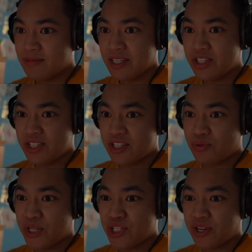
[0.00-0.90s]
It just says
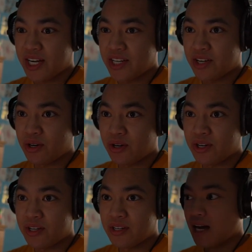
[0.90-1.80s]
retrying the
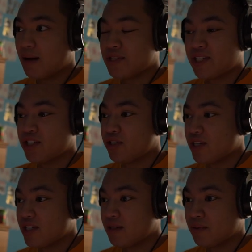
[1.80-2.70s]
cart. I'm just going to
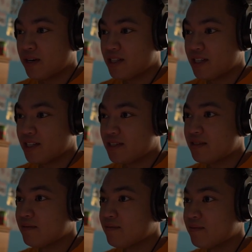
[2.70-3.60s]
trust in the
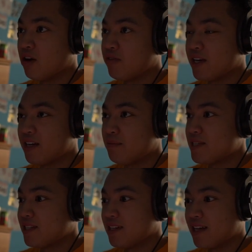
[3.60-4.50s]
process. Hopefully I didn't
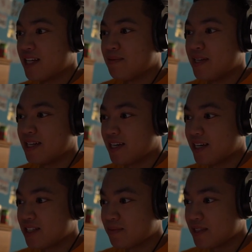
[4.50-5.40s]
miss any last minute
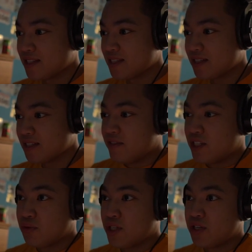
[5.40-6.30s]
announcements. If it
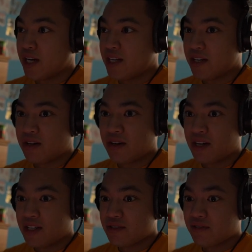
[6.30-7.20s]
says retrying the
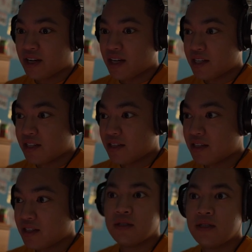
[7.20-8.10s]
cart, it's fine.
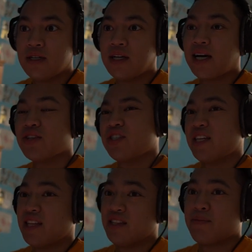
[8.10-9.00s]
I also like
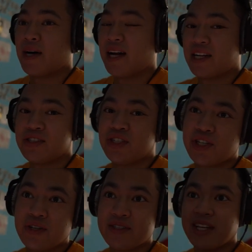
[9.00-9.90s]
that this bot actually
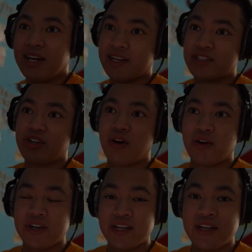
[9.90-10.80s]
shows that it's
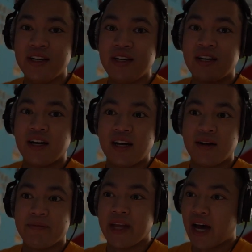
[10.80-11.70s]
carded.
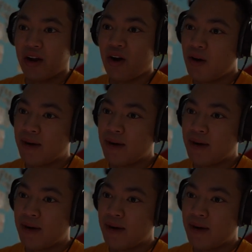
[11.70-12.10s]
Not all